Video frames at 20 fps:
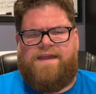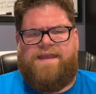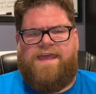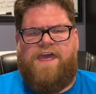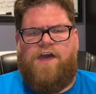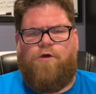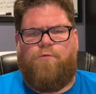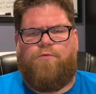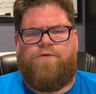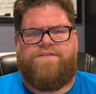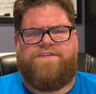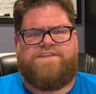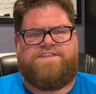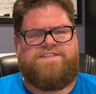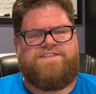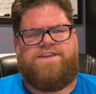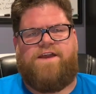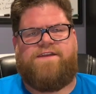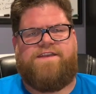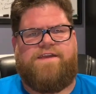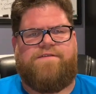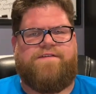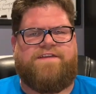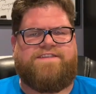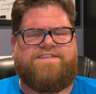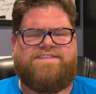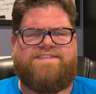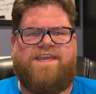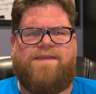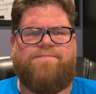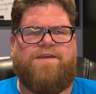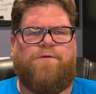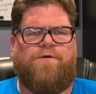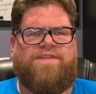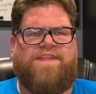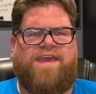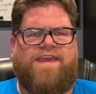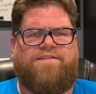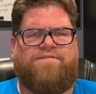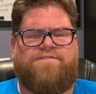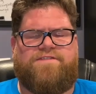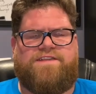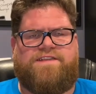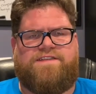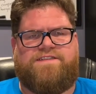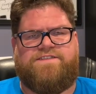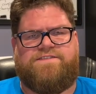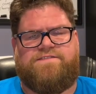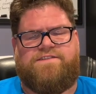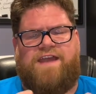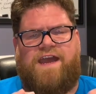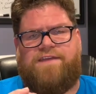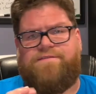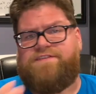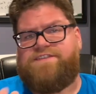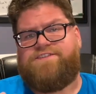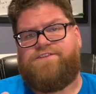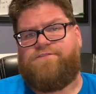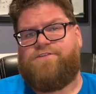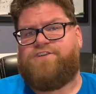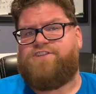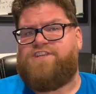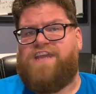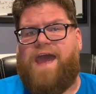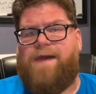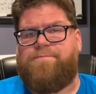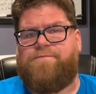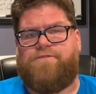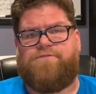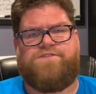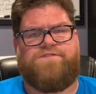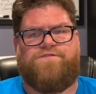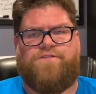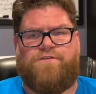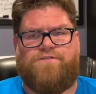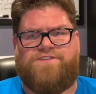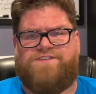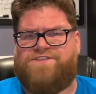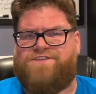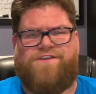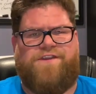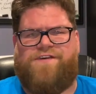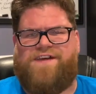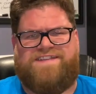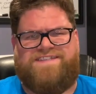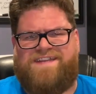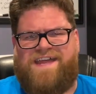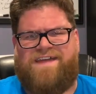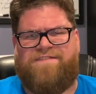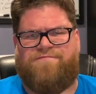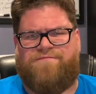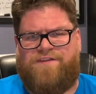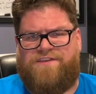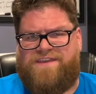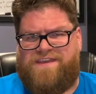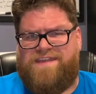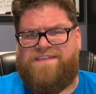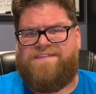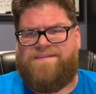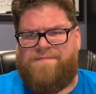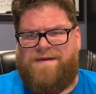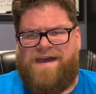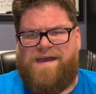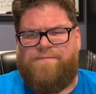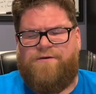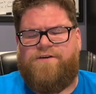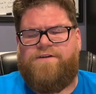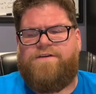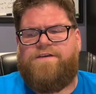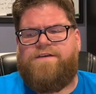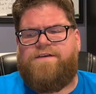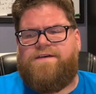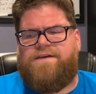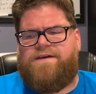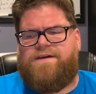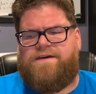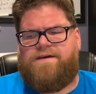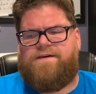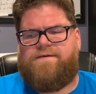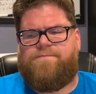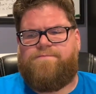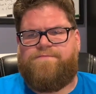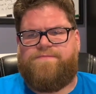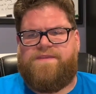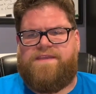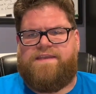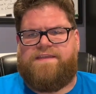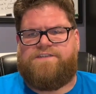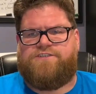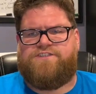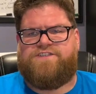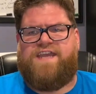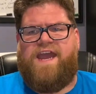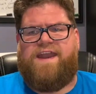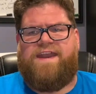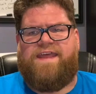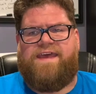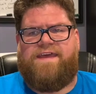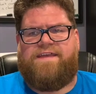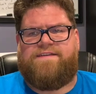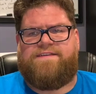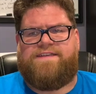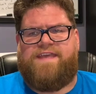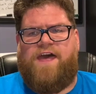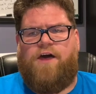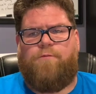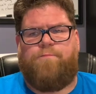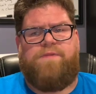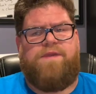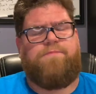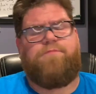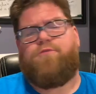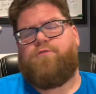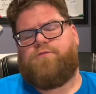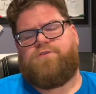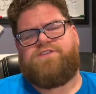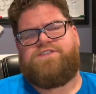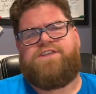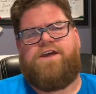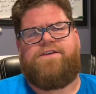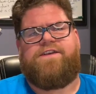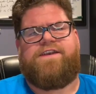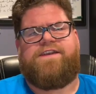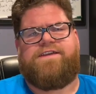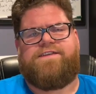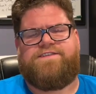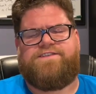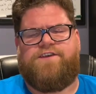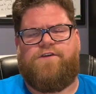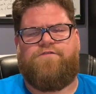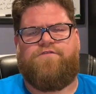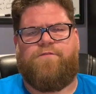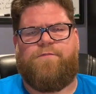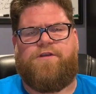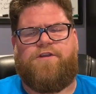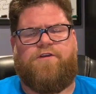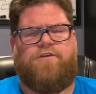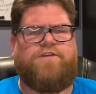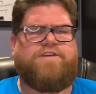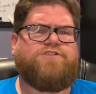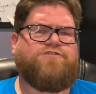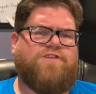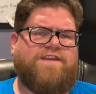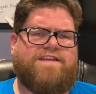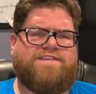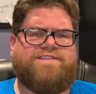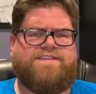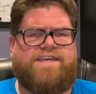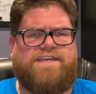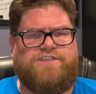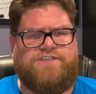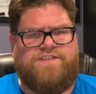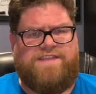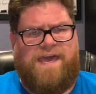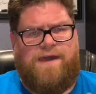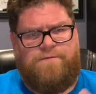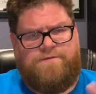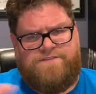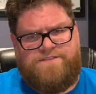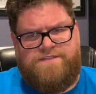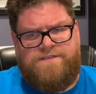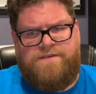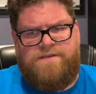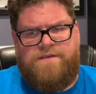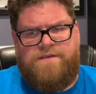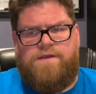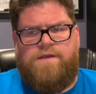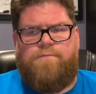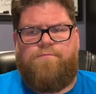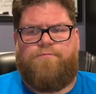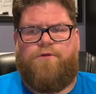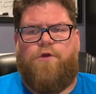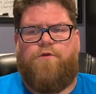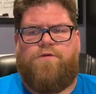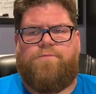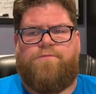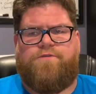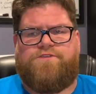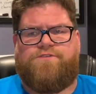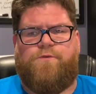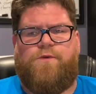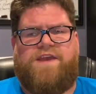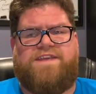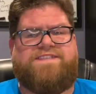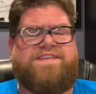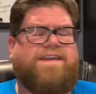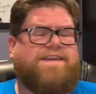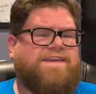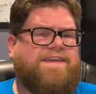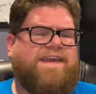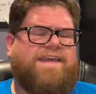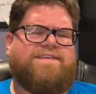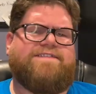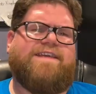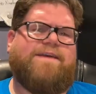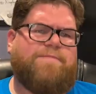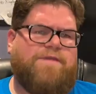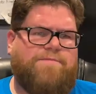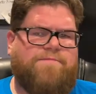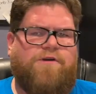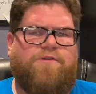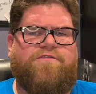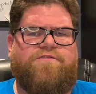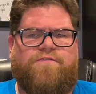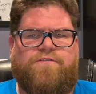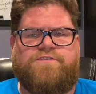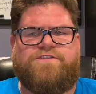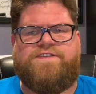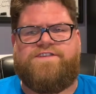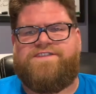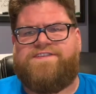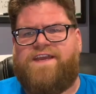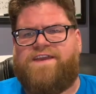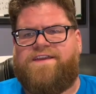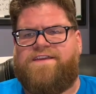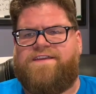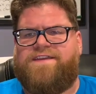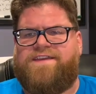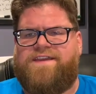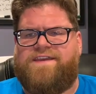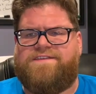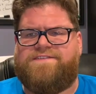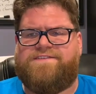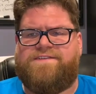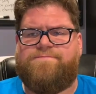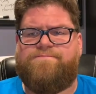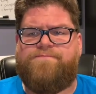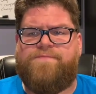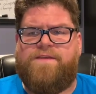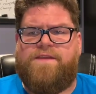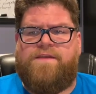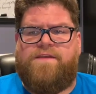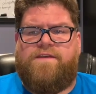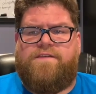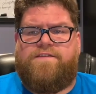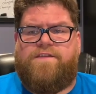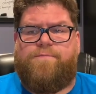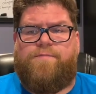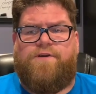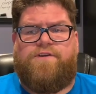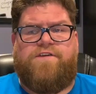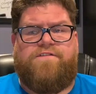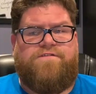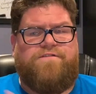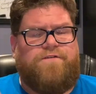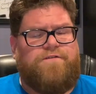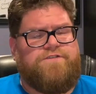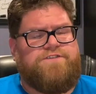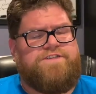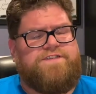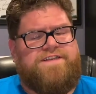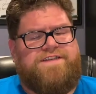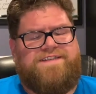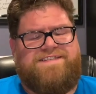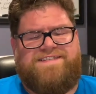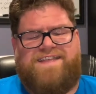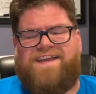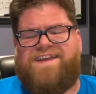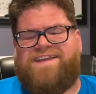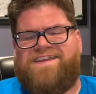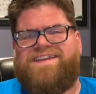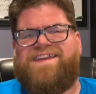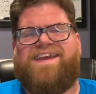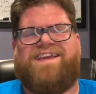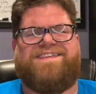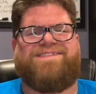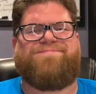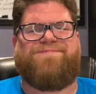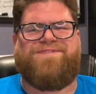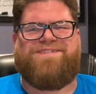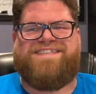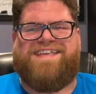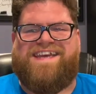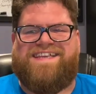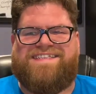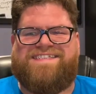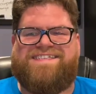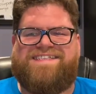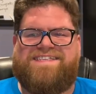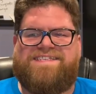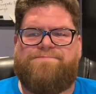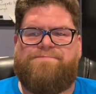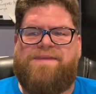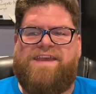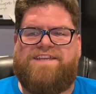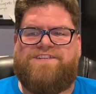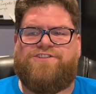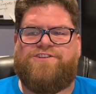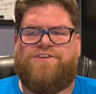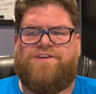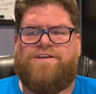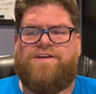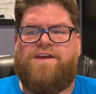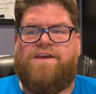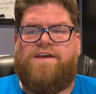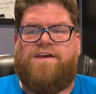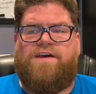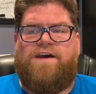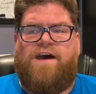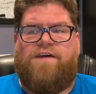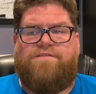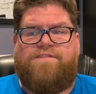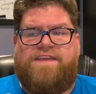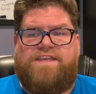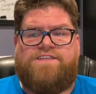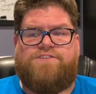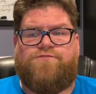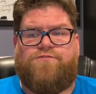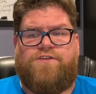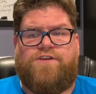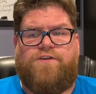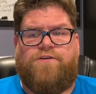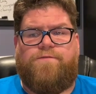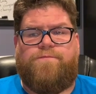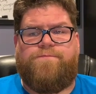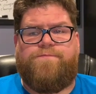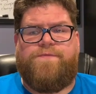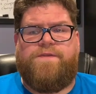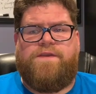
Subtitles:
help with the study of it. It's the same thing when they kind of inserted chapters and verses. You know, that's not really in the Bible. It's just kind of to help people who are studying it. And so from an early translation, that was broken. But so when I say Kings, I mean both 1st and 2nd Kings. And the book of 1st and 2nd Kings presents this picture of Israel.